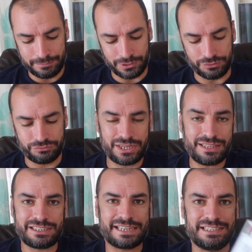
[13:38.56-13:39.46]
but
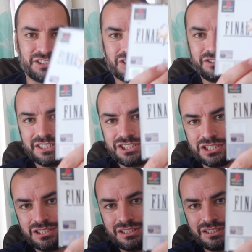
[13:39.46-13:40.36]
really nice
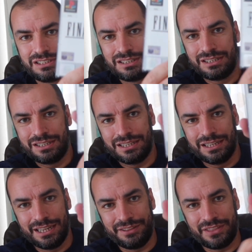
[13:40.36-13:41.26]
condition.
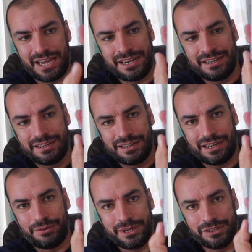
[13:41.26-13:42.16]
And then
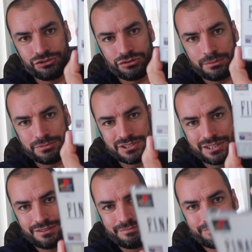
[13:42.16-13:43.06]
I went and dropped it.